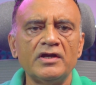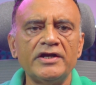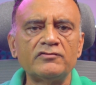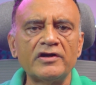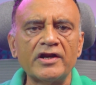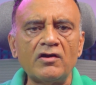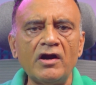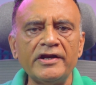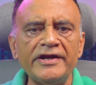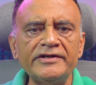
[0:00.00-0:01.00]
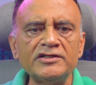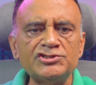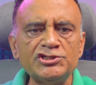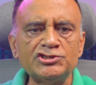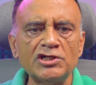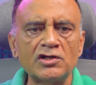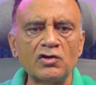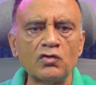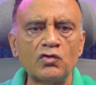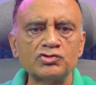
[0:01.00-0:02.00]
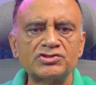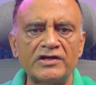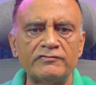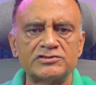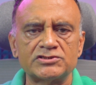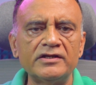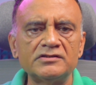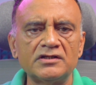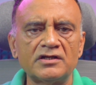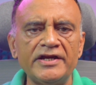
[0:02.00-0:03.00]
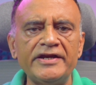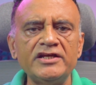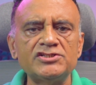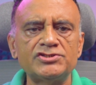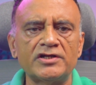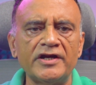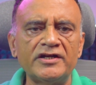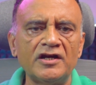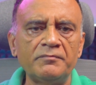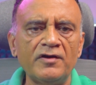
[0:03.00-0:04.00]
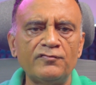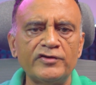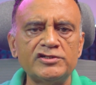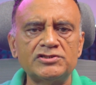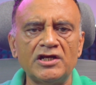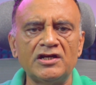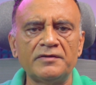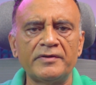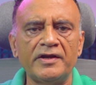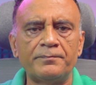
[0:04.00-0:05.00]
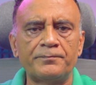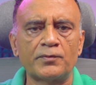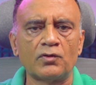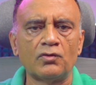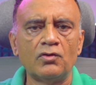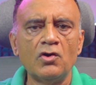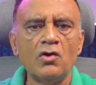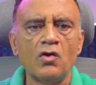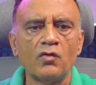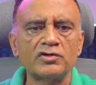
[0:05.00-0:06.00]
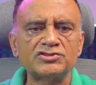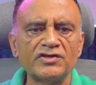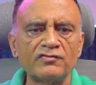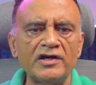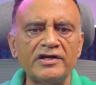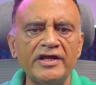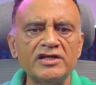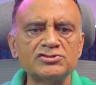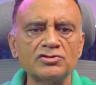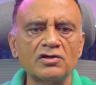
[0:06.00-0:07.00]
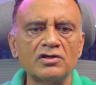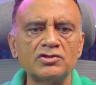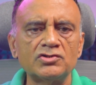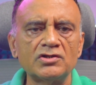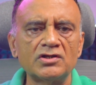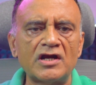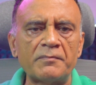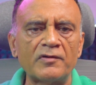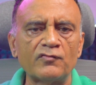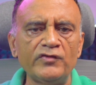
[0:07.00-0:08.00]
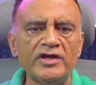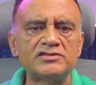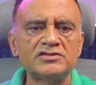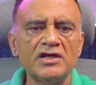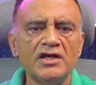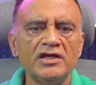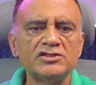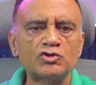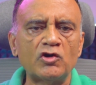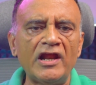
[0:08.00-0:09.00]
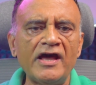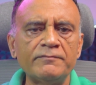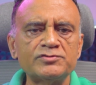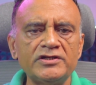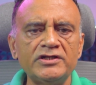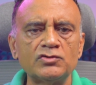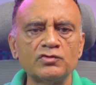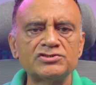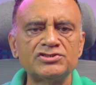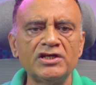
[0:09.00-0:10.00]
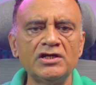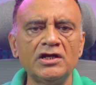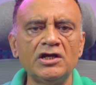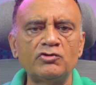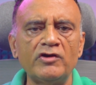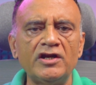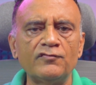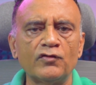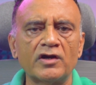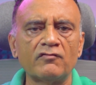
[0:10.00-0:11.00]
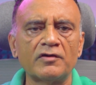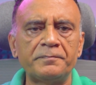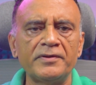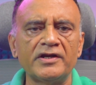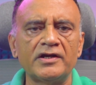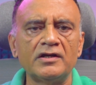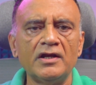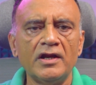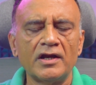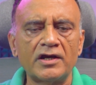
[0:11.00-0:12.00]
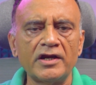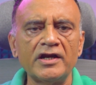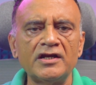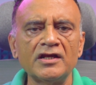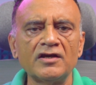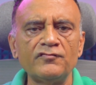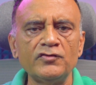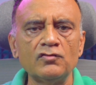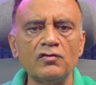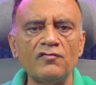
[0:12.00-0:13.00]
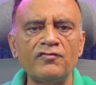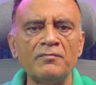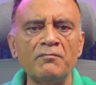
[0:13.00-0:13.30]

It will record interstitial glucose levels. The readings generated by Freestyle Libre Pro over several days or couple of weeks is collapsed into a single 24-hour period, creating a view of a